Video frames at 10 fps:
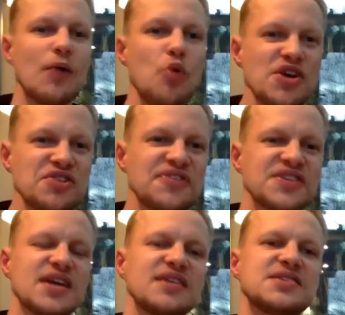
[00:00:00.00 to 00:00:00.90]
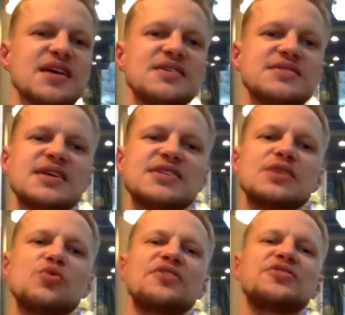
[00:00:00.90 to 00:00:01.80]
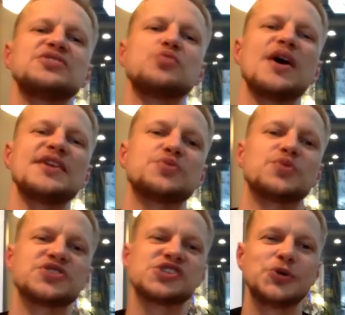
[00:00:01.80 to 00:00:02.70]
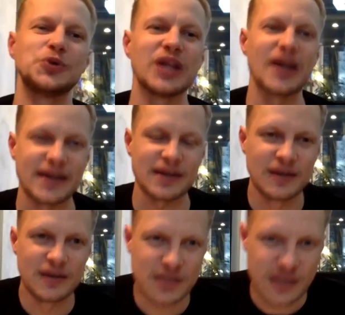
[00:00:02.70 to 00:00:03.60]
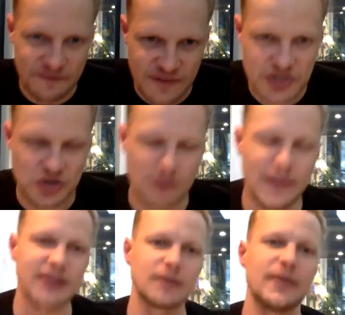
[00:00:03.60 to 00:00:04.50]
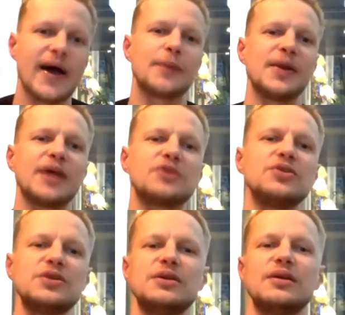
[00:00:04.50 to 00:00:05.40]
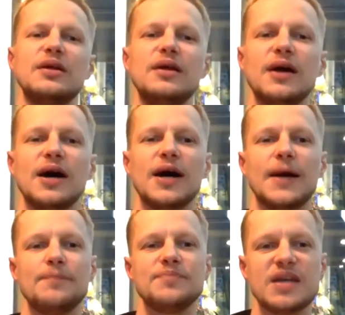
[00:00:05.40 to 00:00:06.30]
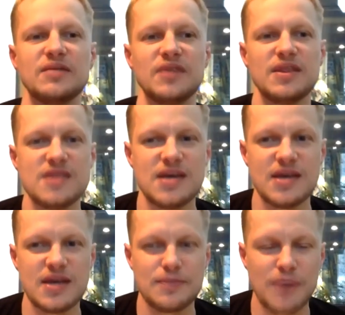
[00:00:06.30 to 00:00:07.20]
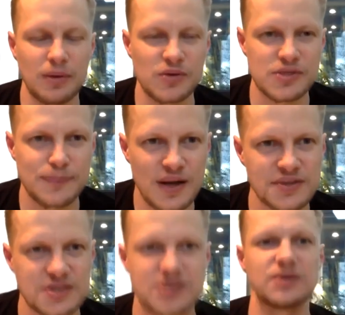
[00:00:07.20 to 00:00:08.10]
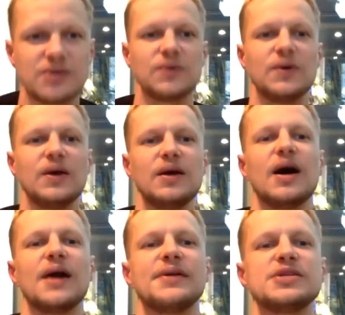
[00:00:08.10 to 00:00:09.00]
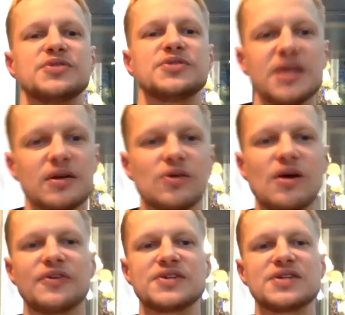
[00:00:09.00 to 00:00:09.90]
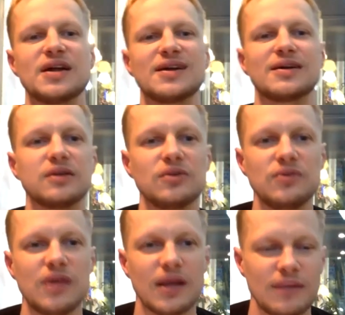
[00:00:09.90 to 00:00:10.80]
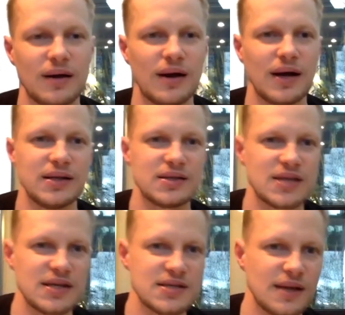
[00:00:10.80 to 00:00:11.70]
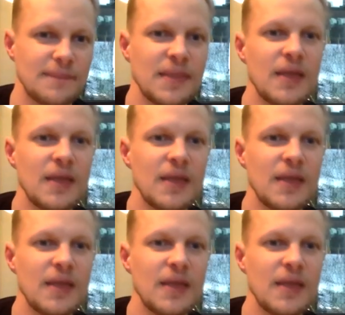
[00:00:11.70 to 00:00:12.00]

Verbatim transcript: I wondered for the sake of this tasting whether these wines were too like to feature back to back, but I couldn't. Um, given the public response to uh, these particular offerings, not include them uh, in the tasting.